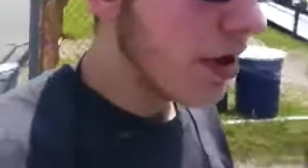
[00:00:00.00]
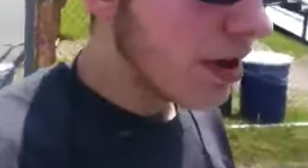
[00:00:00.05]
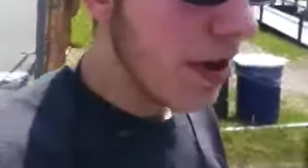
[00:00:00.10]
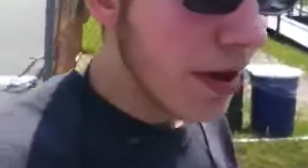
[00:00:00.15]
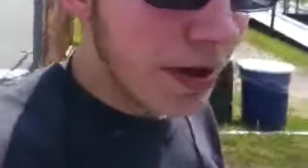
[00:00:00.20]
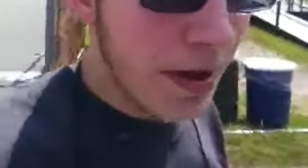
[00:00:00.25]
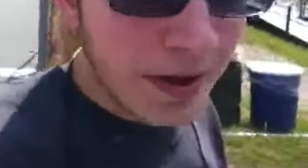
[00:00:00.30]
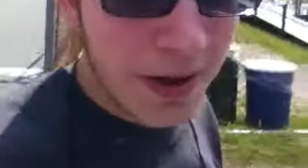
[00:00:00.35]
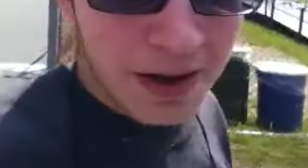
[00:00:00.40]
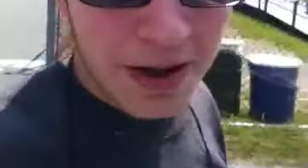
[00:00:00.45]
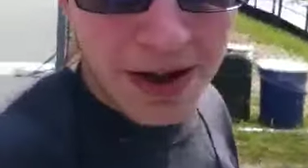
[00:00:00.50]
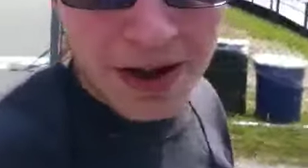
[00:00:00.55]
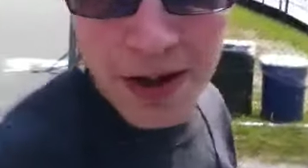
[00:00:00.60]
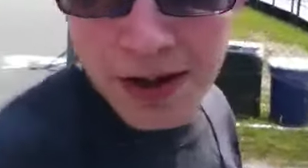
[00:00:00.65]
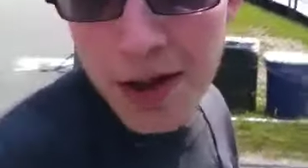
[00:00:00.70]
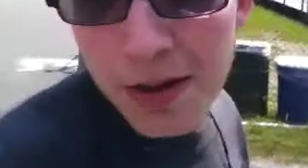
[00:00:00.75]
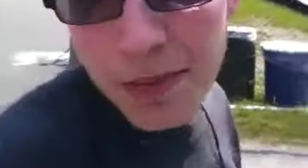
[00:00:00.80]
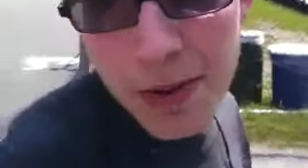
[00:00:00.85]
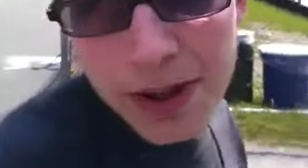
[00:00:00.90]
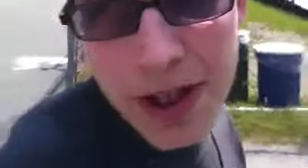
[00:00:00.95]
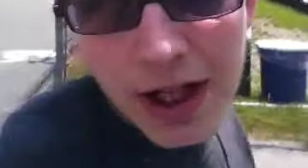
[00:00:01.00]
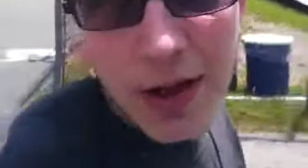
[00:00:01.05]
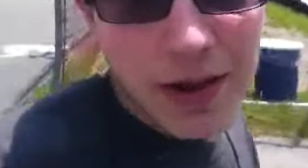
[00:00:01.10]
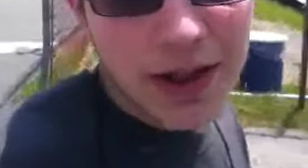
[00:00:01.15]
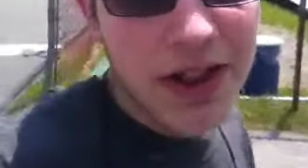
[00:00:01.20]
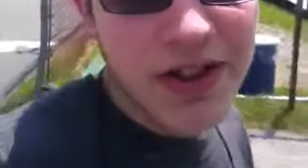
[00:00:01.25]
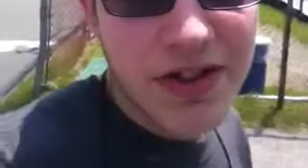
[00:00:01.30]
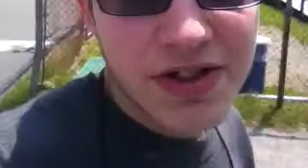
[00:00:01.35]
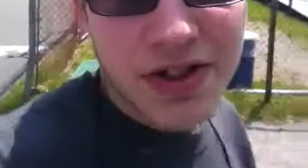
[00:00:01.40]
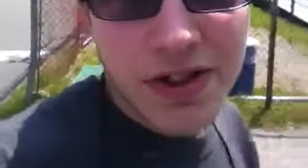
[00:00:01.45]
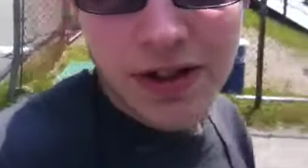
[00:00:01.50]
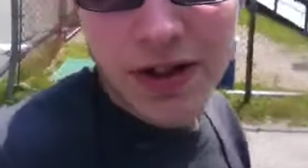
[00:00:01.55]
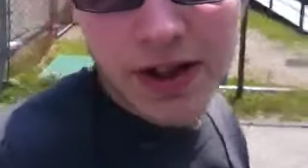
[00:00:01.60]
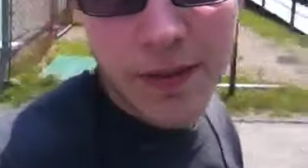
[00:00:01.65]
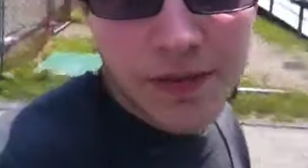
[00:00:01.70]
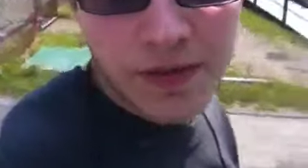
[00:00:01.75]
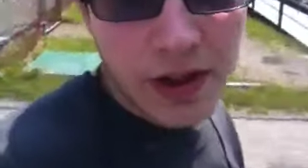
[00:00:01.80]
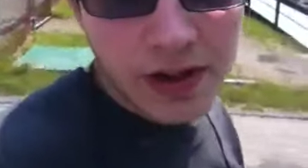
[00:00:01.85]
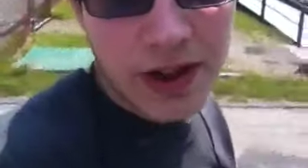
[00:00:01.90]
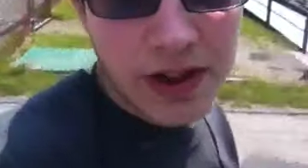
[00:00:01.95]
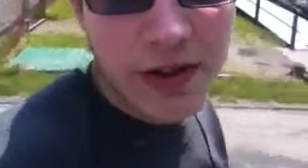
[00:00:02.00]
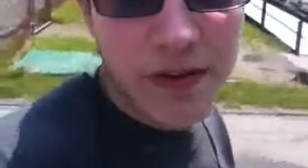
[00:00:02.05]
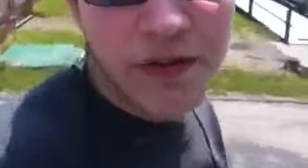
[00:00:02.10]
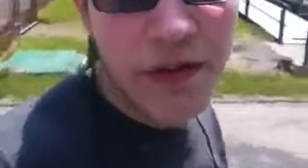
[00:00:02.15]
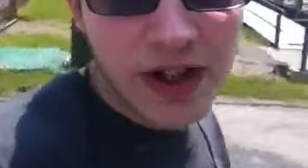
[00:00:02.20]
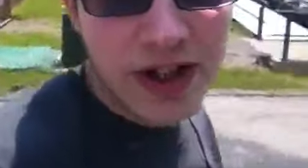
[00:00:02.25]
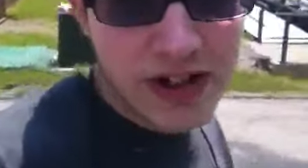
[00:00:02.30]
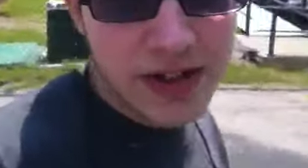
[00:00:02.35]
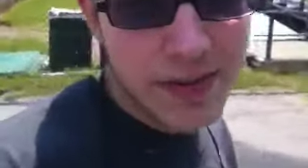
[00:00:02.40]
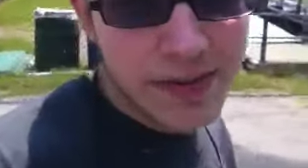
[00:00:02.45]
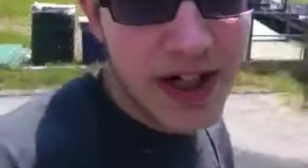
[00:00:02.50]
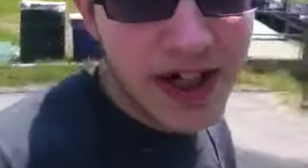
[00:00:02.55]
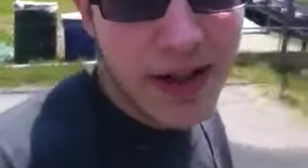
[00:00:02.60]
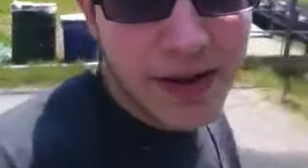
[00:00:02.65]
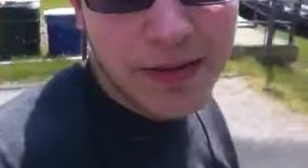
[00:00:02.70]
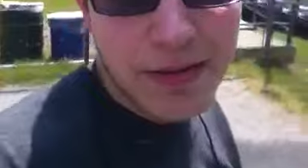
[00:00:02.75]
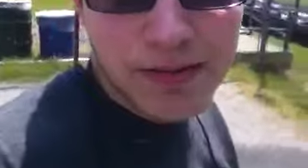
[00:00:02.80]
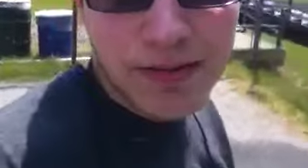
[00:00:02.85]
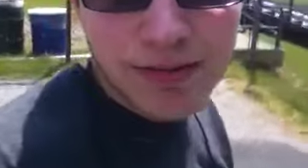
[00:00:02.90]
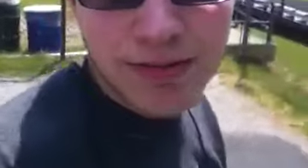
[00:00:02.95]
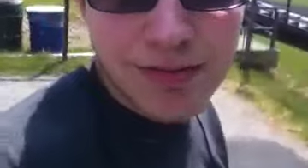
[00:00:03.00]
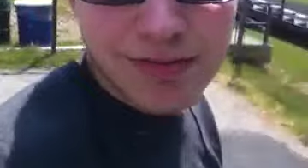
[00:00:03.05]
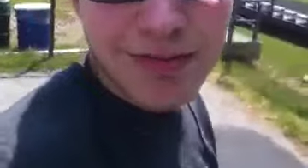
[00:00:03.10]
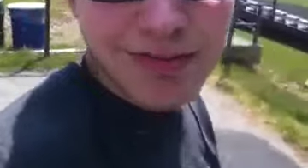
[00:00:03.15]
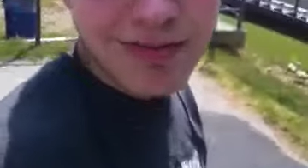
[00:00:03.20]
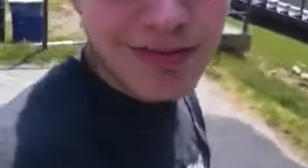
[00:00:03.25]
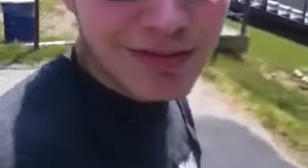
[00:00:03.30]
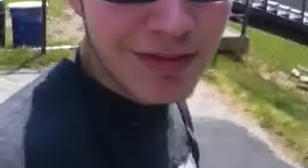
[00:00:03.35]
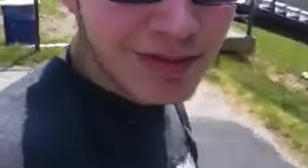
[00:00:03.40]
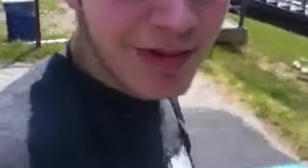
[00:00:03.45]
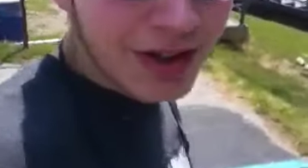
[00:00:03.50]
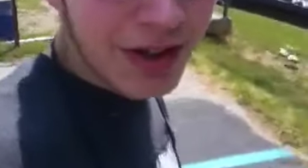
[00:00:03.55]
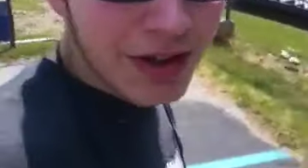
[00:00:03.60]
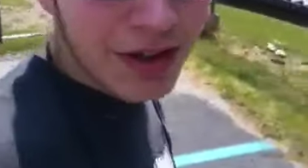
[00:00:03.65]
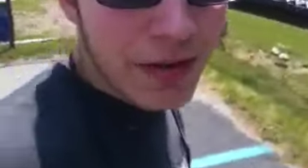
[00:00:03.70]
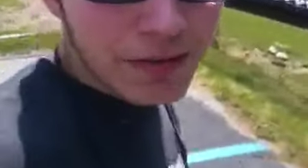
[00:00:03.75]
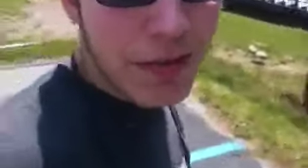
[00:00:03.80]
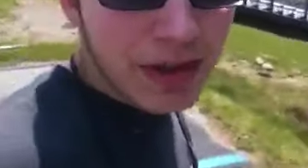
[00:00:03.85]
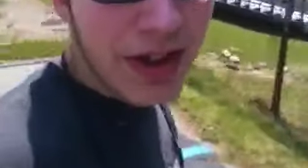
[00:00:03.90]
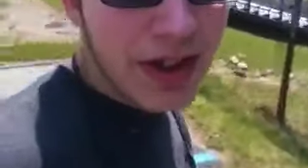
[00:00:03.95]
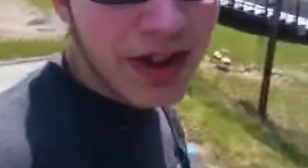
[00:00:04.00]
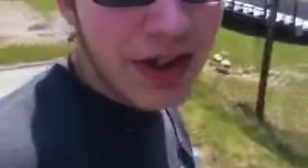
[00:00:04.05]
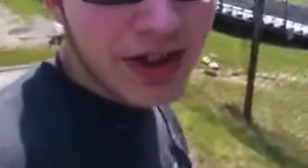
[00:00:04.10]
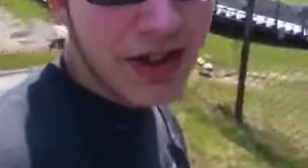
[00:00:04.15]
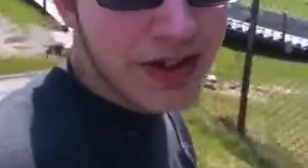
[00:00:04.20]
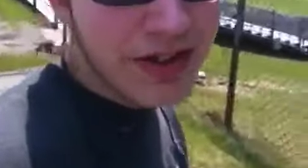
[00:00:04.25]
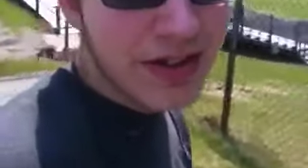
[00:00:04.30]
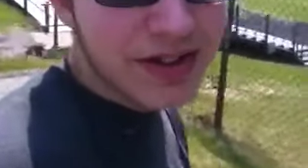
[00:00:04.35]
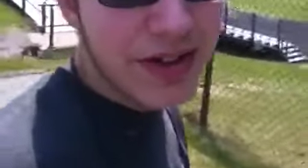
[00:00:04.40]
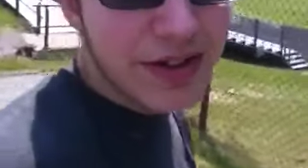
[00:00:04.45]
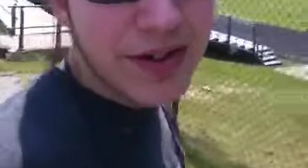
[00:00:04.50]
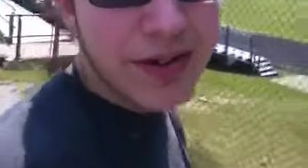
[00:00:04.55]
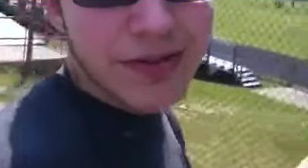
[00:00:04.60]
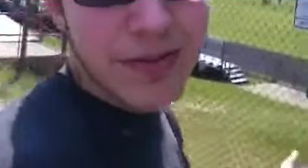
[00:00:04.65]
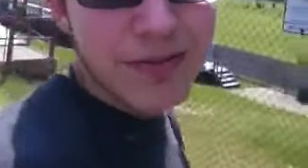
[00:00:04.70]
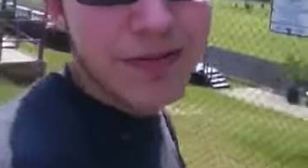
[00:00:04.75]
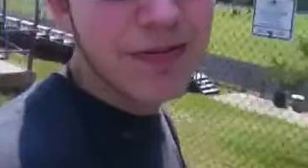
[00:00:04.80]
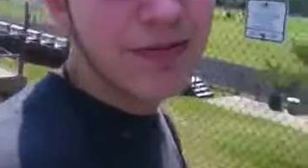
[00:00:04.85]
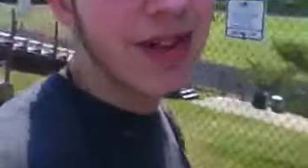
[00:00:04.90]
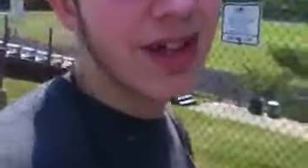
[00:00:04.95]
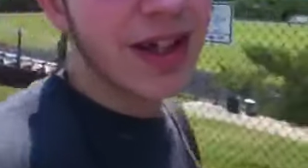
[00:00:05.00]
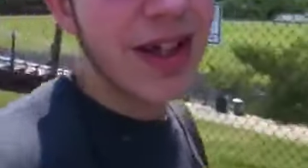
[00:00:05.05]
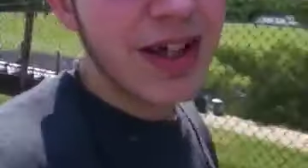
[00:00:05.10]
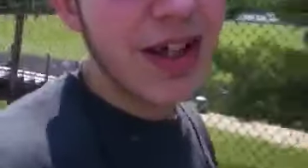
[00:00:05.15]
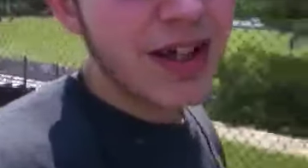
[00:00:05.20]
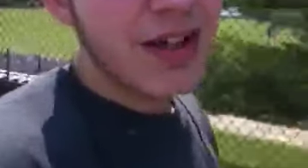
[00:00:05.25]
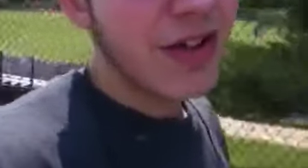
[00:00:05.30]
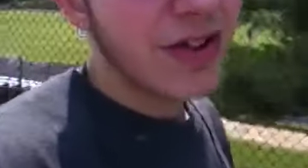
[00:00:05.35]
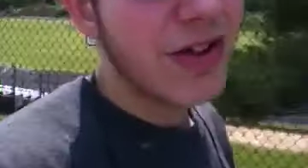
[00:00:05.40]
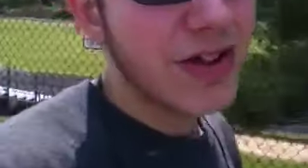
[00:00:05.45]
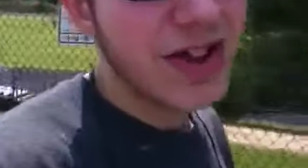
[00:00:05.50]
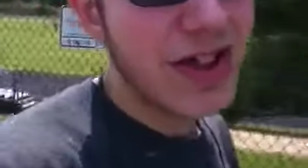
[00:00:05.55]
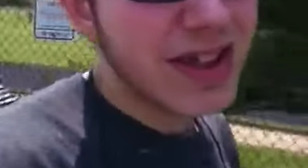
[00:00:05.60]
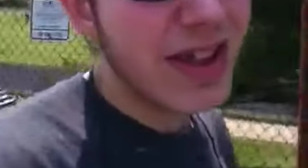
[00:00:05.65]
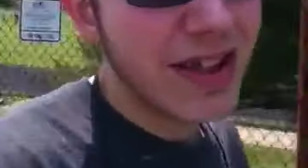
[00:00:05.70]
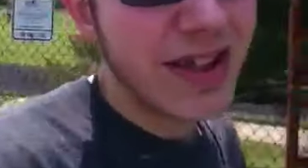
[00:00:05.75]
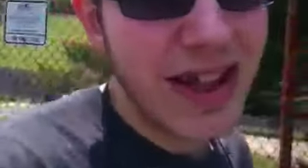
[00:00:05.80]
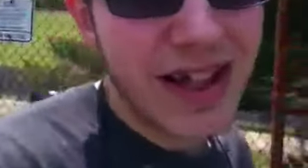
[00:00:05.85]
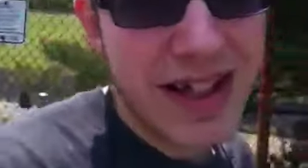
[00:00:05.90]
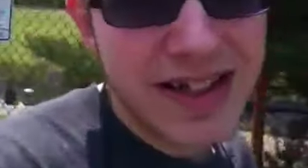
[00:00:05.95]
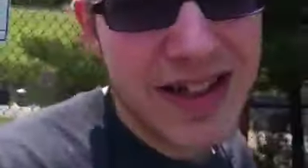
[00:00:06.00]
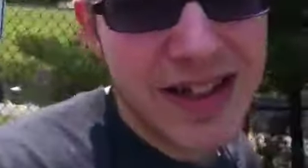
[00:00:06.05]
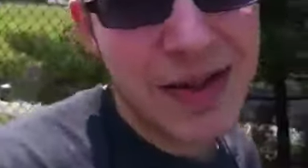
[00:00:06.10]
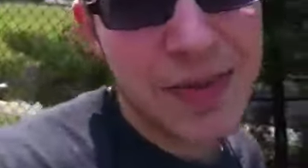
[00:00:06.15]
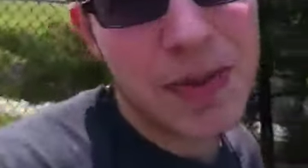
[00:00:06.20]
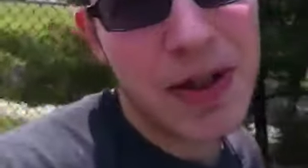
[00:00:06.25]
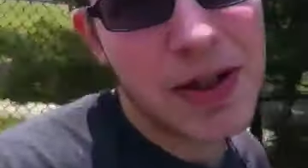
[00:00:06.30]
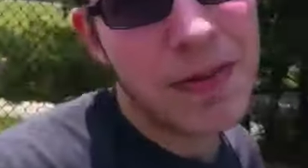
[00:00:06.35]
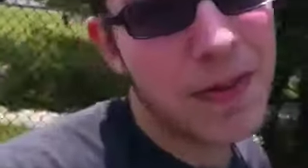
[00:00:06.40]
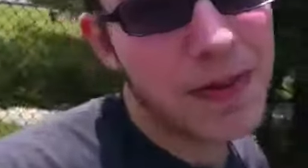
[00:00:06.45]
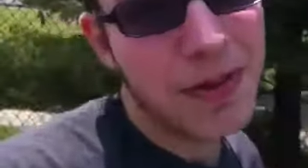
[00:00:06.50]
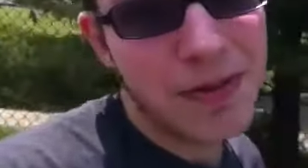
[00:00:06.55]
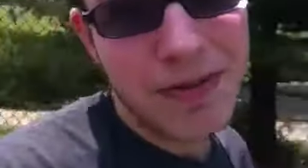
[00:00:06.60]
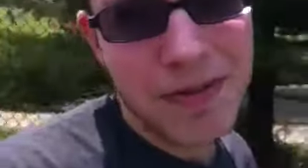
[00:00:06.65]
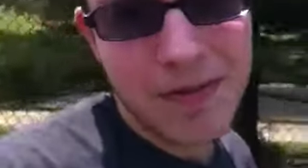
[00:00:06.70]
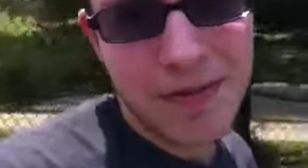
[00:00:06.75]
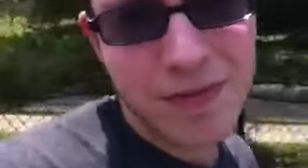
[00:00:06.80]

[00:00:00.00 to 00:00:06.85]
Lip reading: But now I consider them very good friends of mine because they're just the nicest people,